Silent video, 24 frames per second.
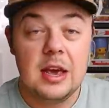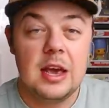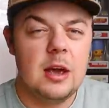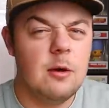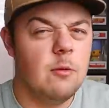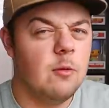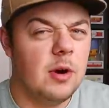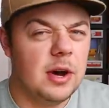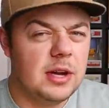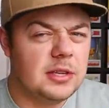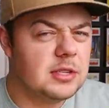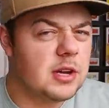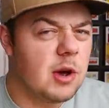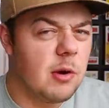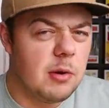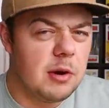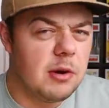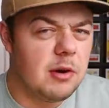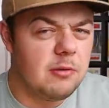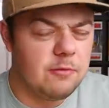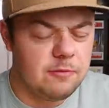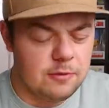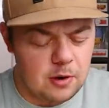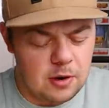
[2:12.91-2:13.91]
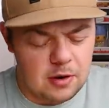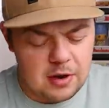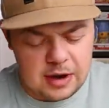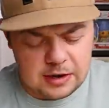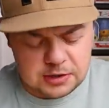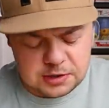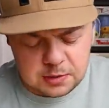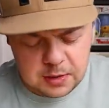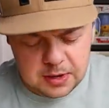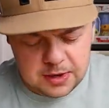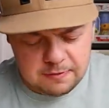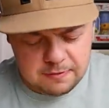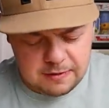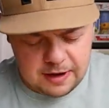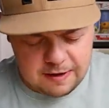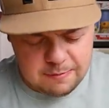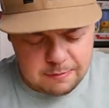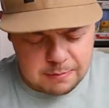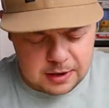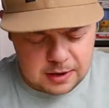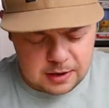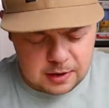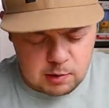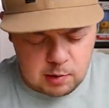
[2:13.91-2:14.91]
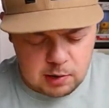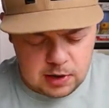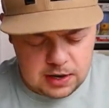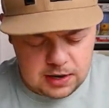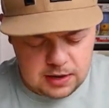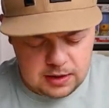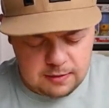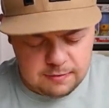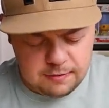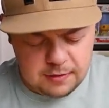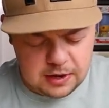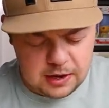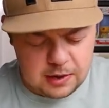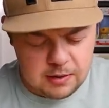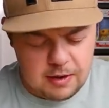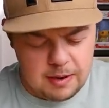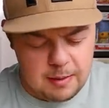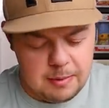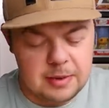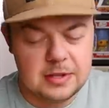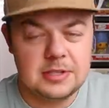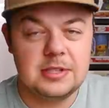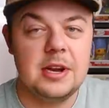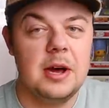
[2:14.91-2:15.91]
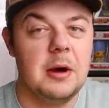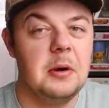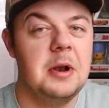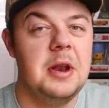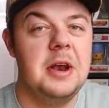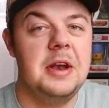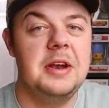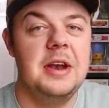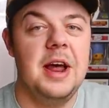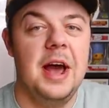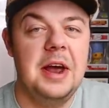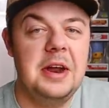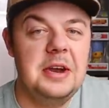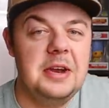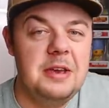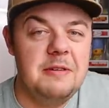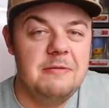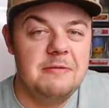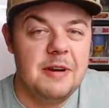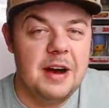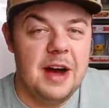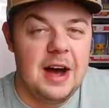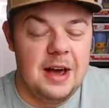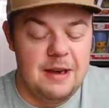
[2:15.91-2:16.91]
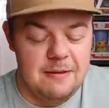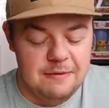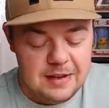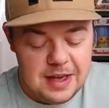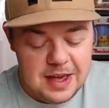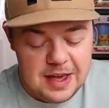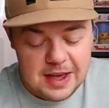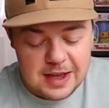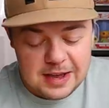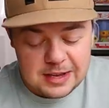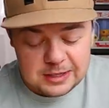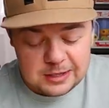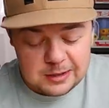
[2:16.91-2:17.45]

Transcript: It was going for around 25, but according to the Funko app, it's now 95.